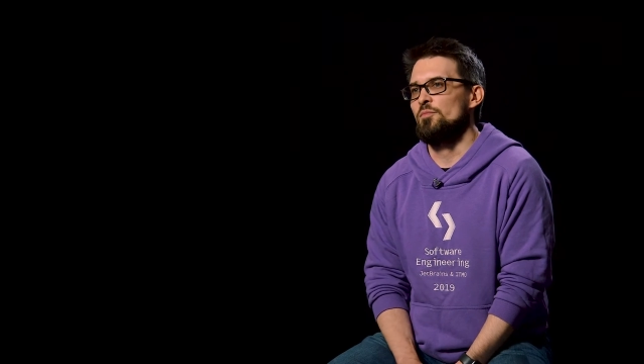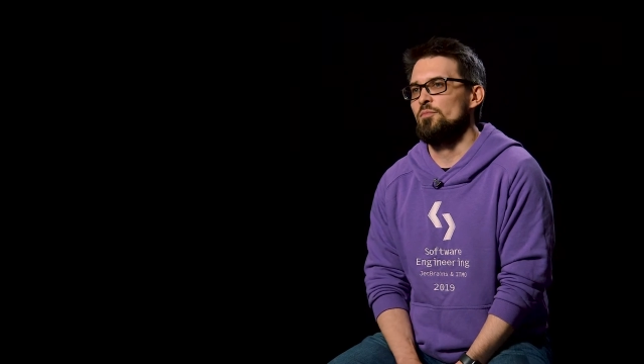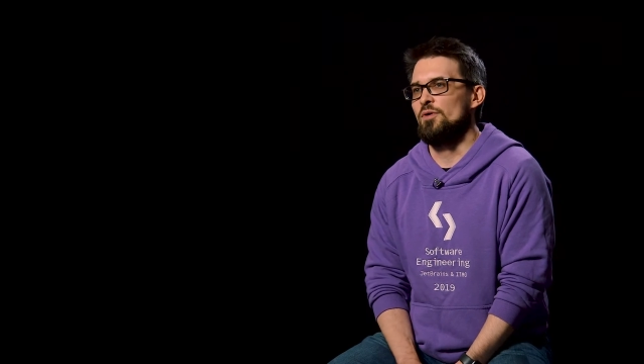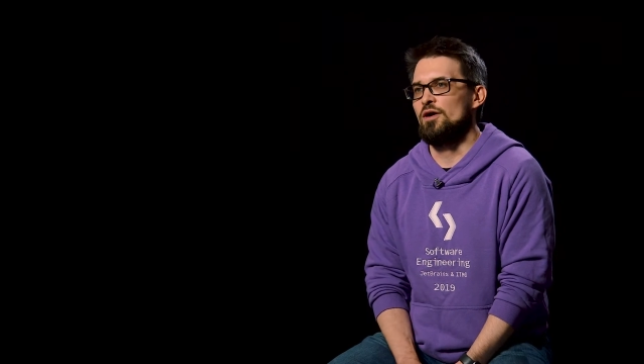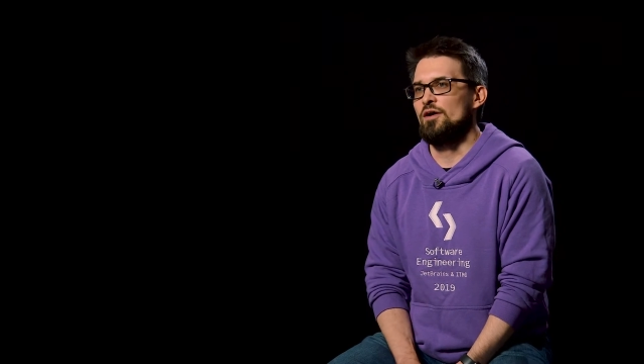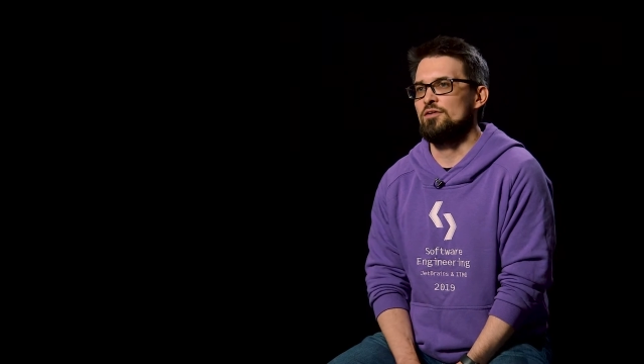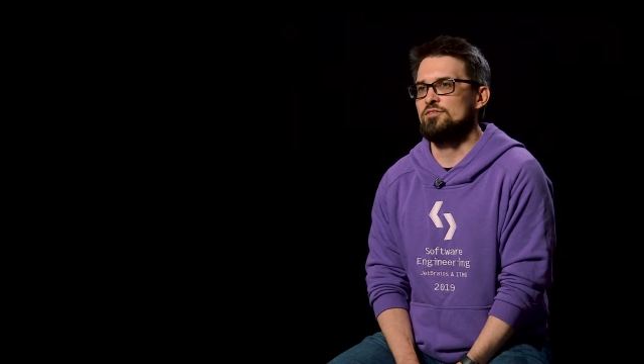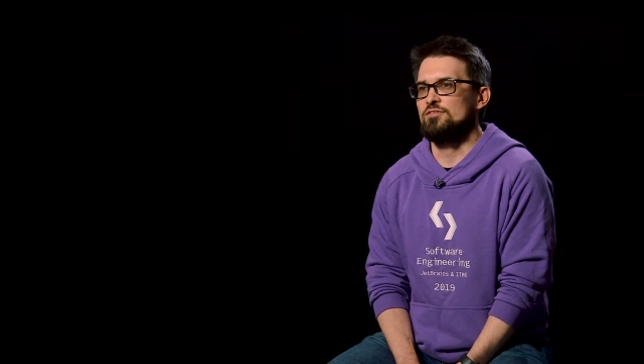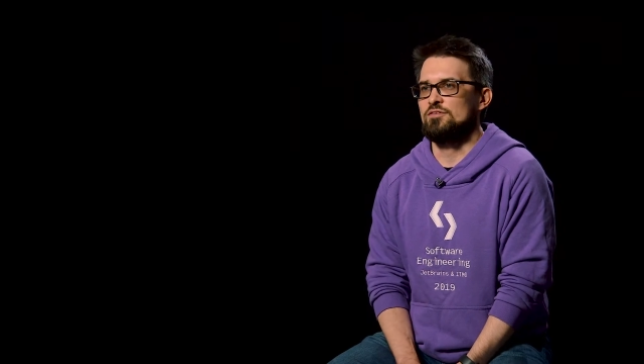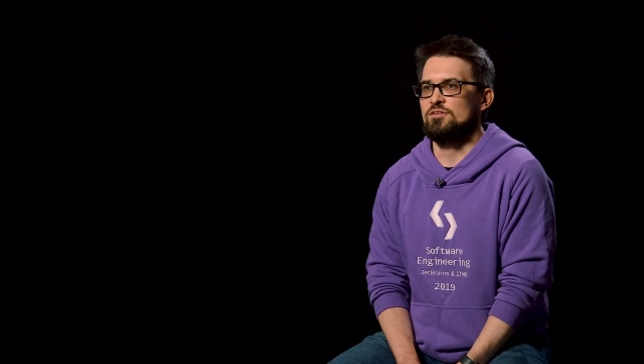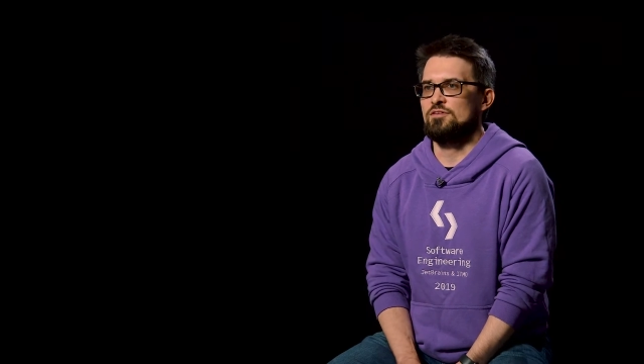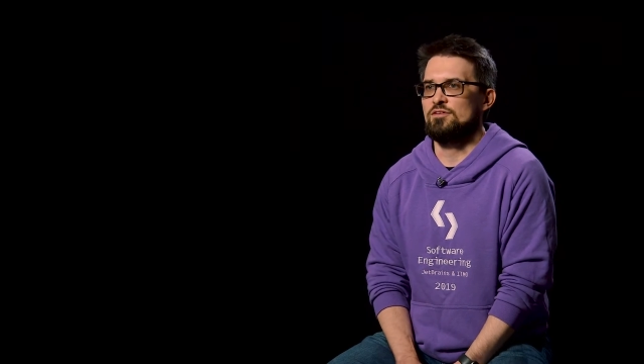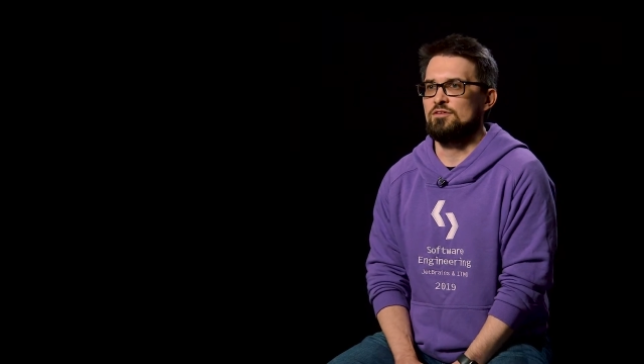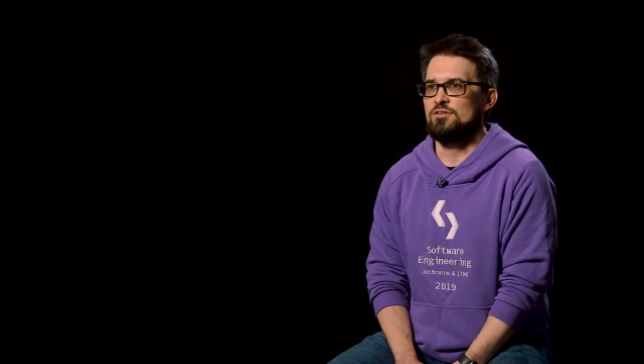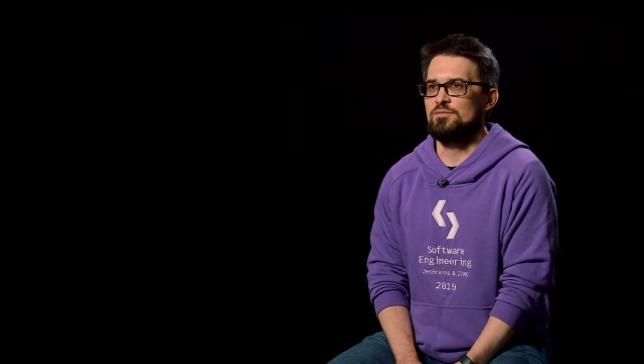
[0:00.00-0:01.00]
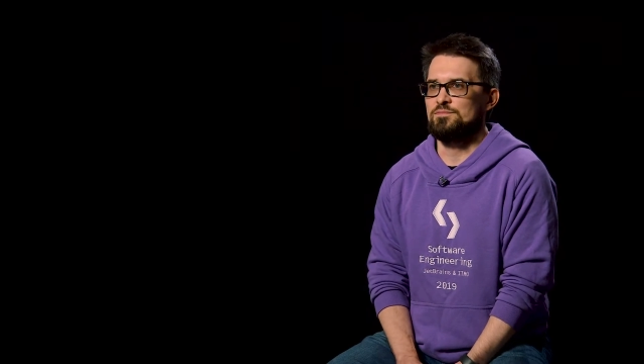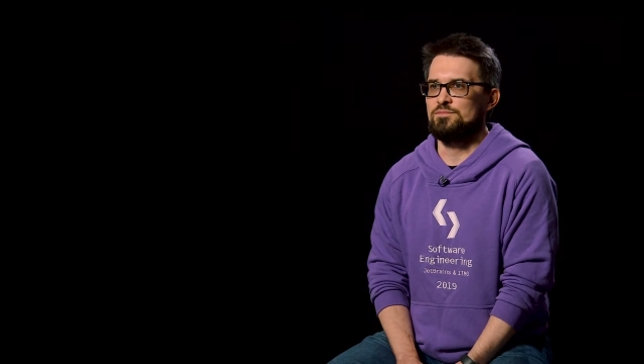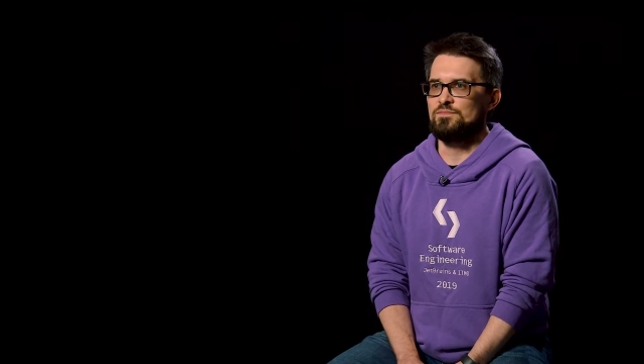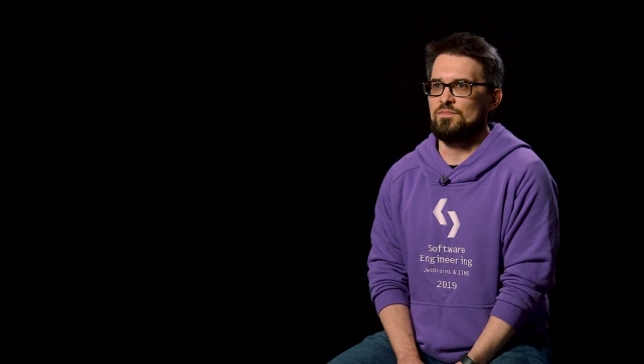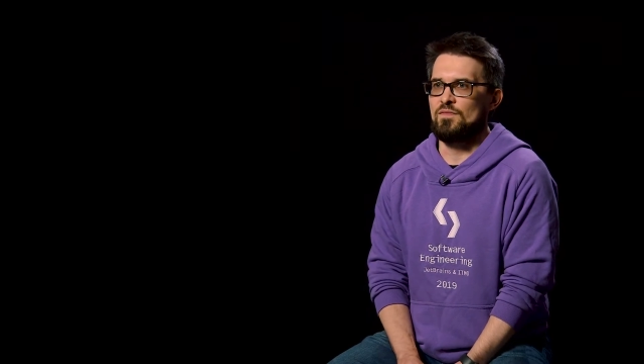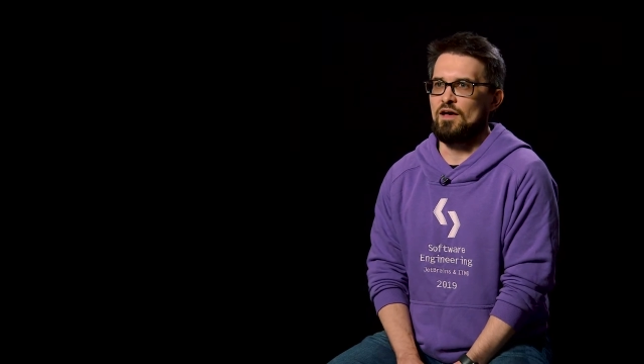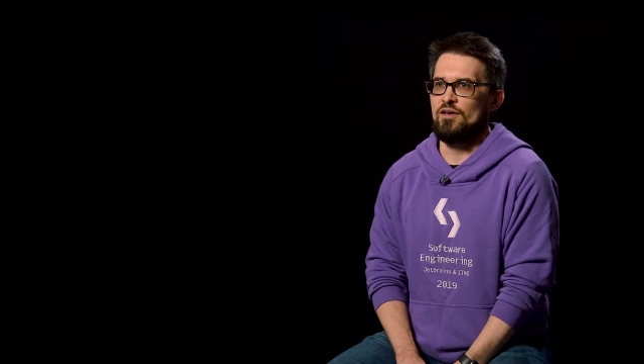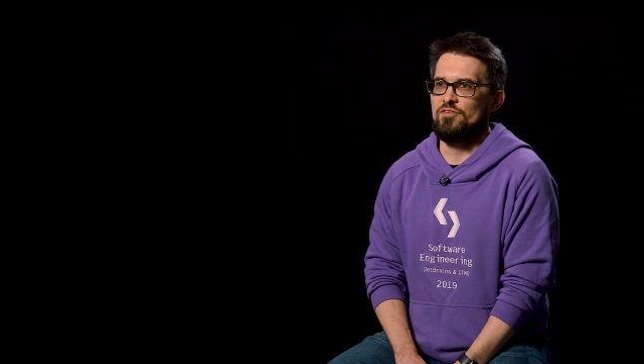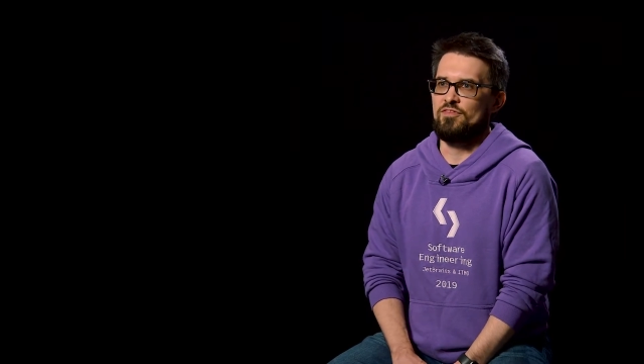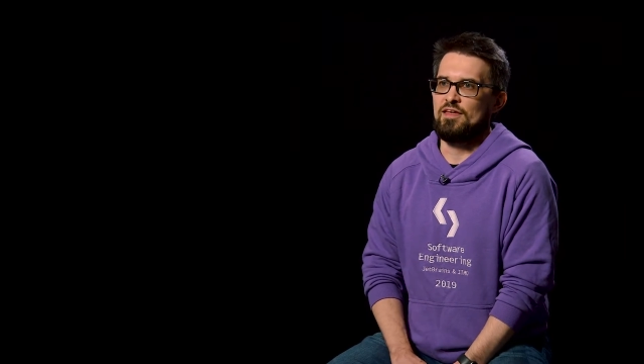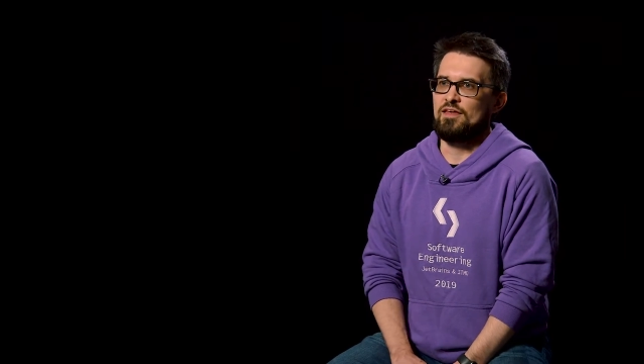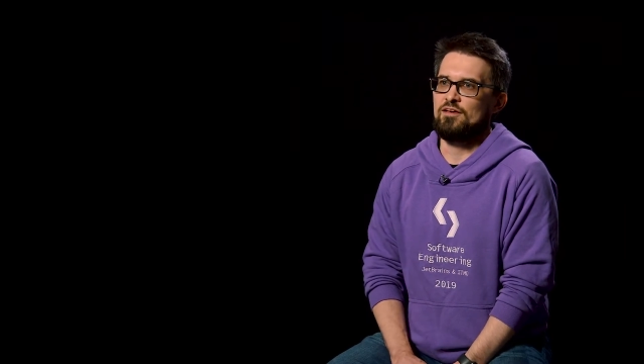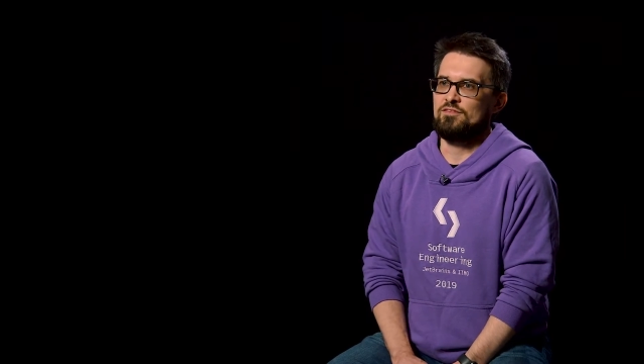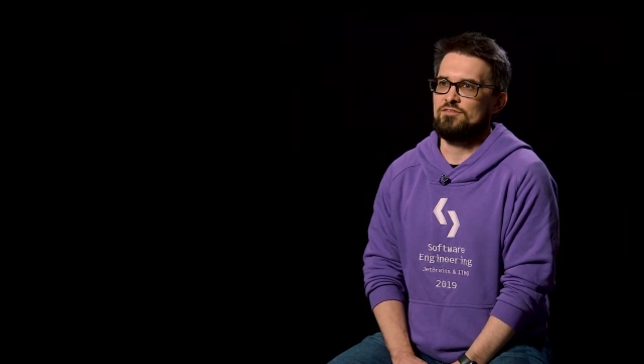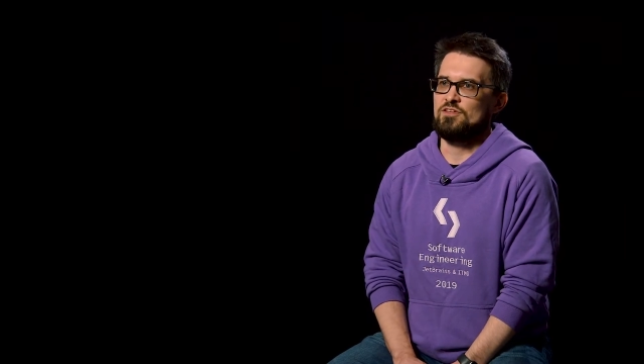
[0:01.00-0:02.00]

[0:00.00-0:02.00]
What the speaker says: but I think